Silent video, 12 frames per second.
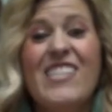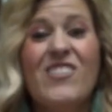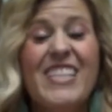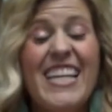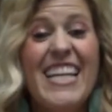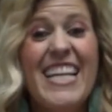you
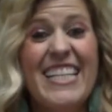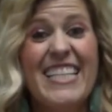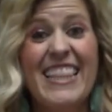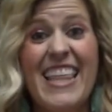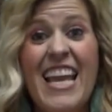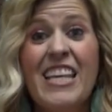did it.
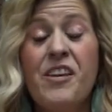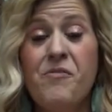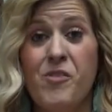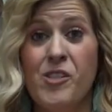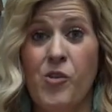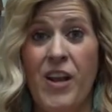Thank you
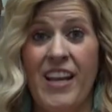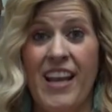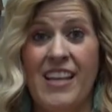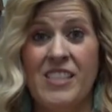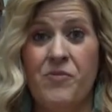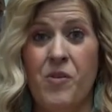for joining
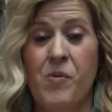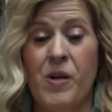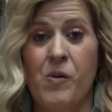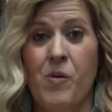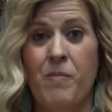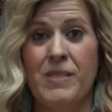us for
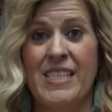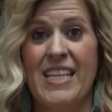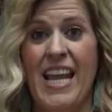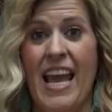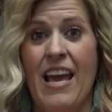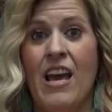Wiggle Worms
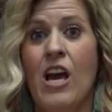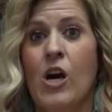today.